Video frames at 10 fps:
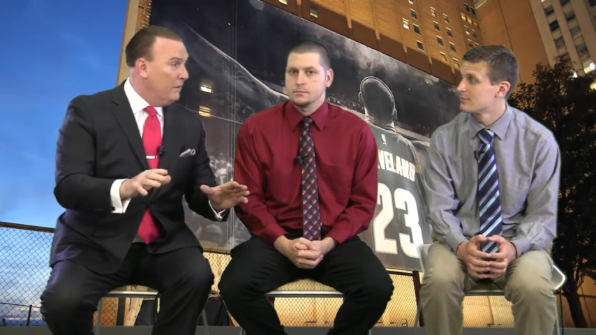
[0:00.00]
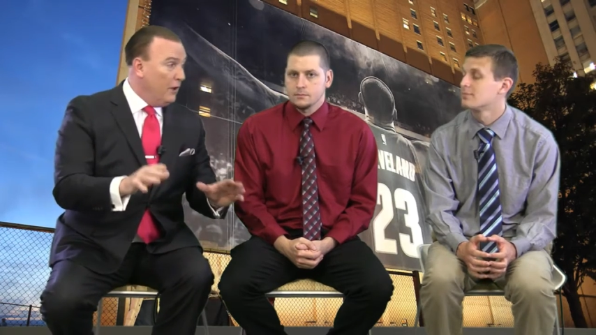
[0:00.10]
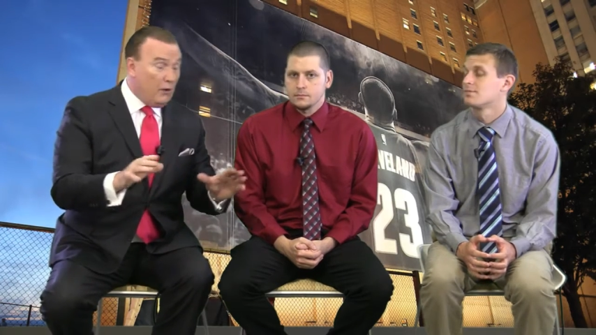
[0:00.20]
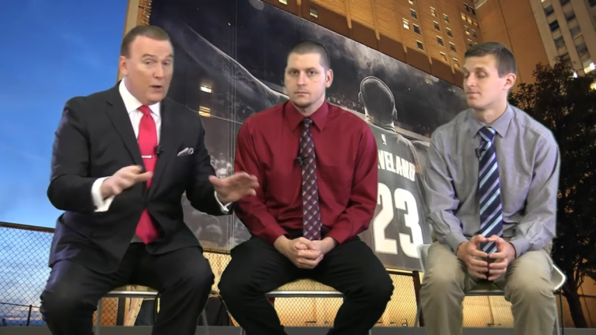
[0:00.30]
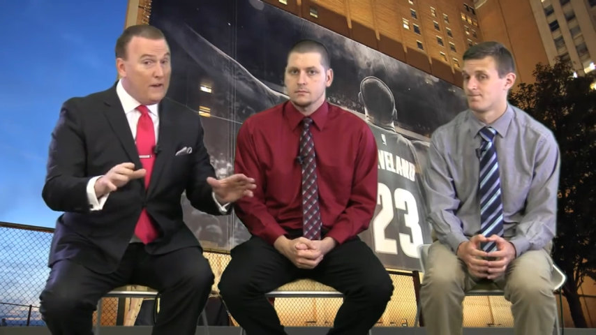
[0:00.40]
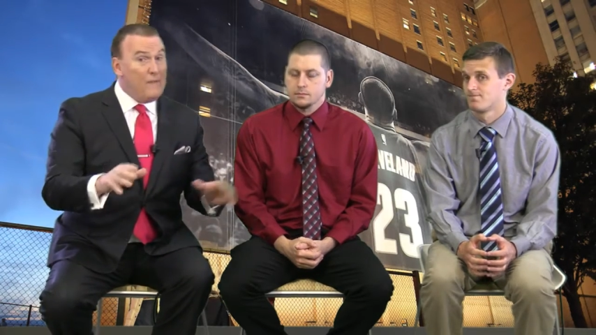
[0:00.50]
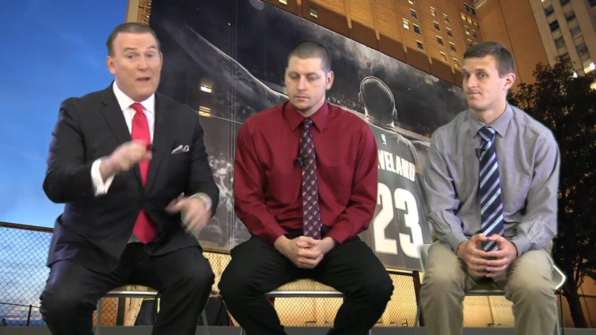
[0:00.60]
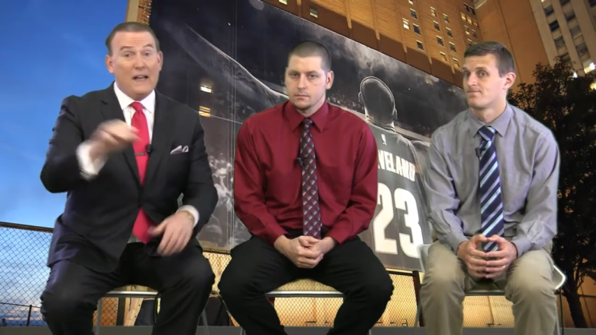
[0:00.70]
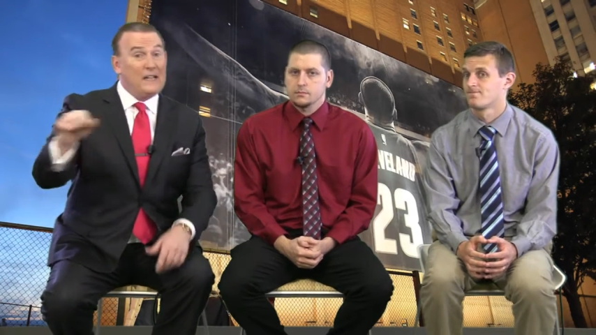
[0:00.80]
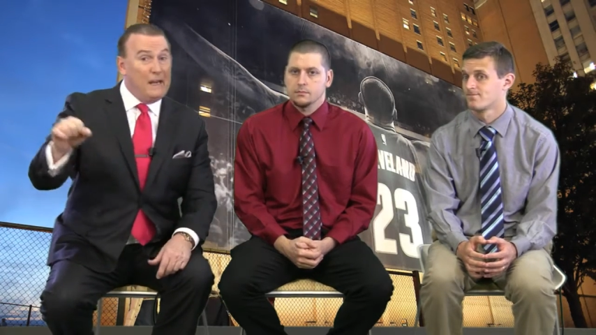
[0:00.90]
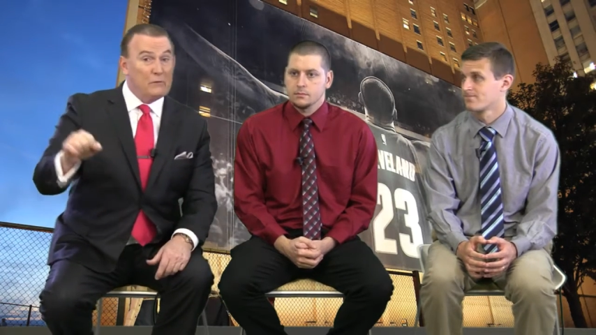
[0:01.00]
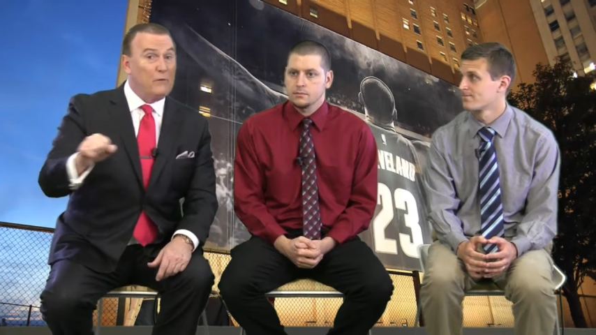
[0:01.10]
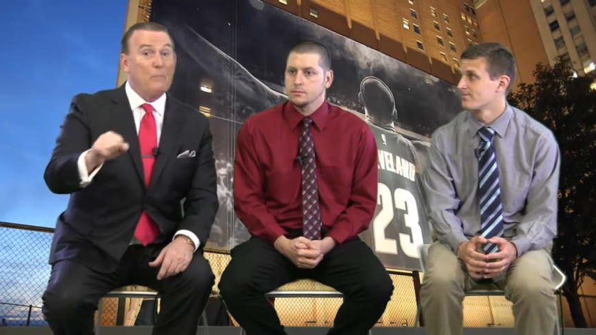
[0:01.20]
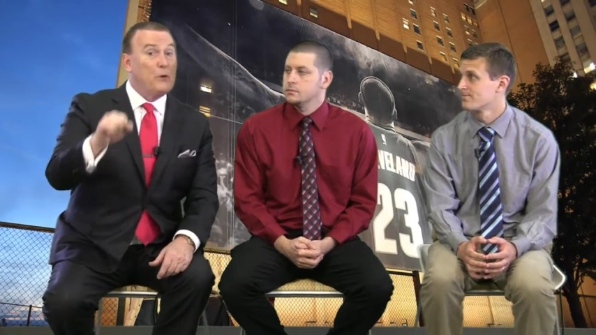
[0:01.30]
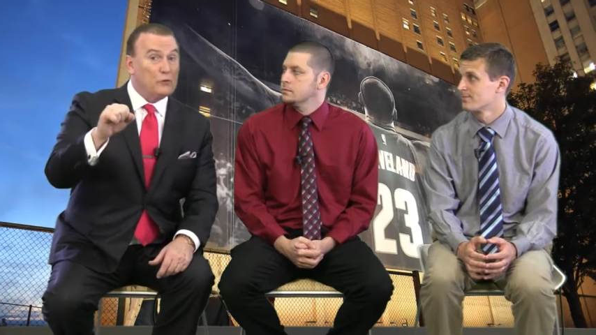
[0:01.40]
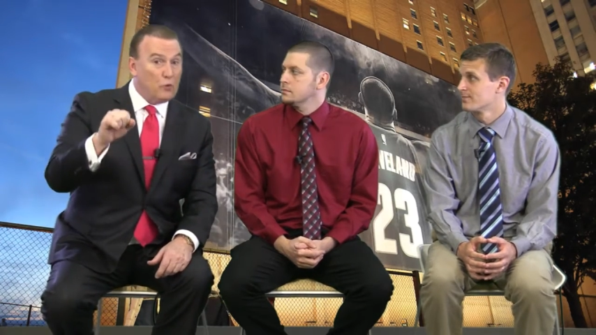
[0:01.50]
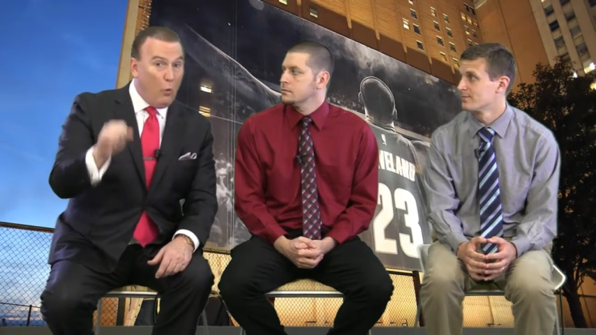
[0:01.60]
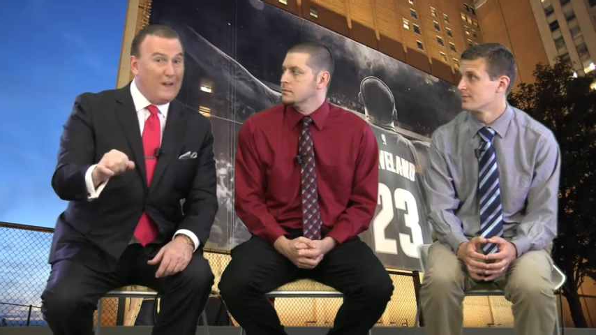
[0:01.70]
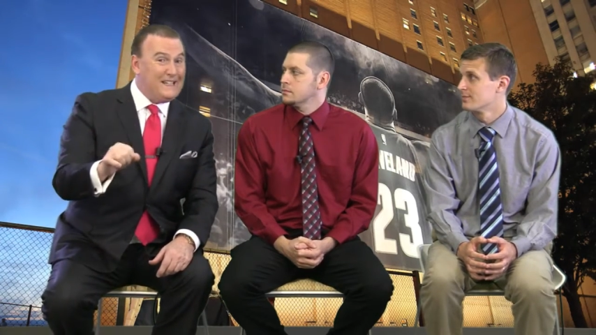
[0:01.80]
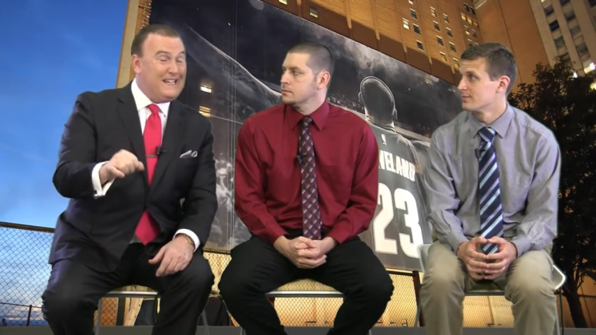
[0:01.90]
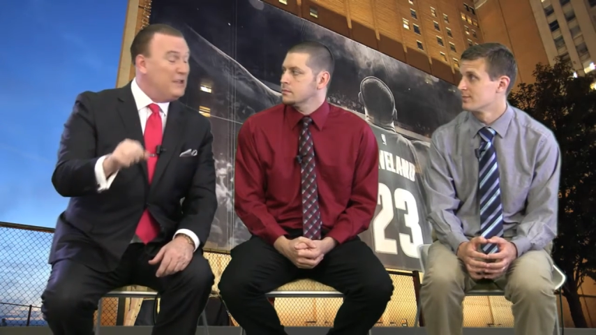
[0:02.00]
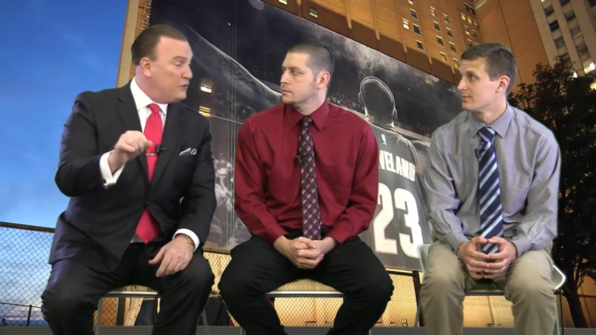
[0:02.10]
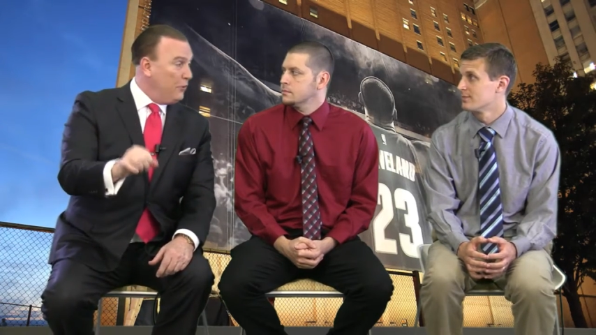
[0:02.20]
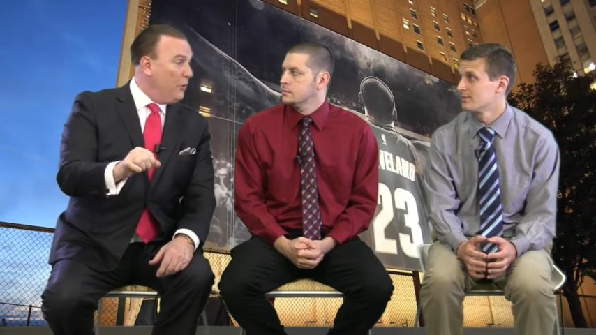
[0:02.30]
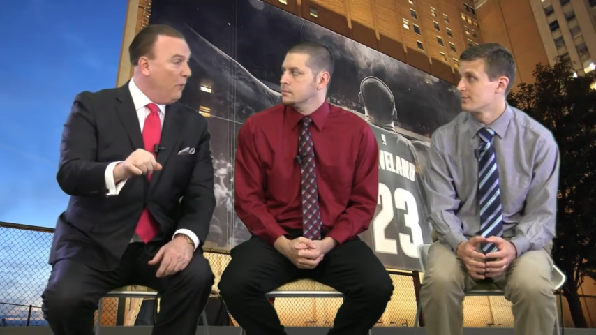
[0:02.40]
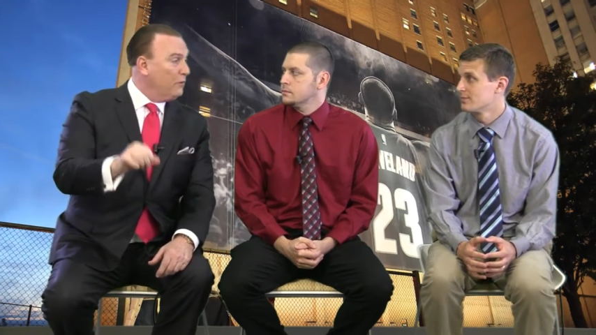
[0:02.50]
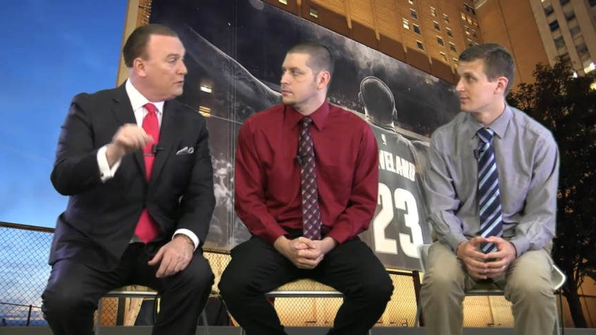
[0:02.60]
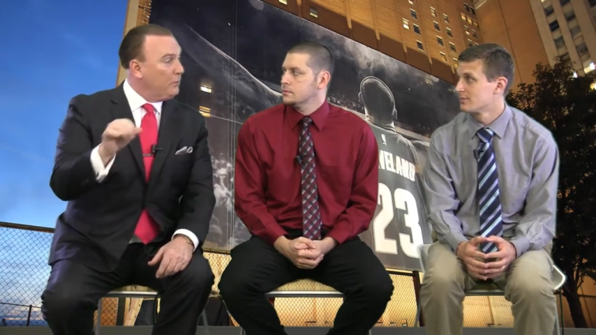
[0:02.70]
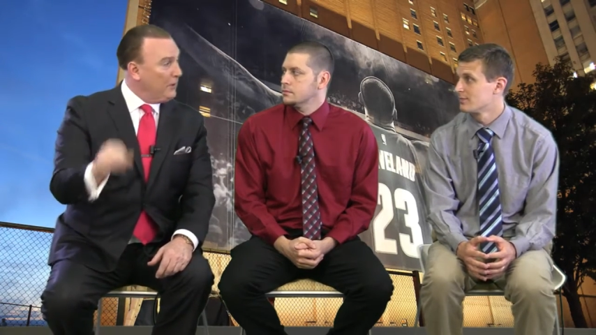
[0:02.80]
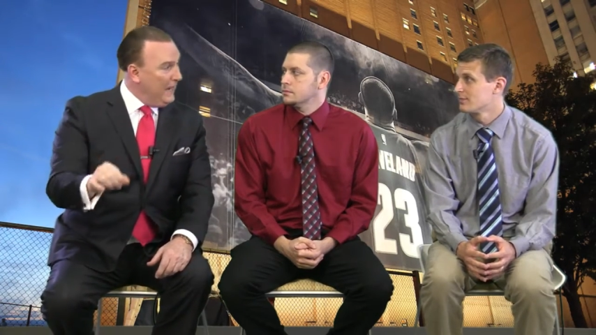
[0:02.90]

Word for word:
Speaker 1: They're going, they've had games of up near 20 turnovers per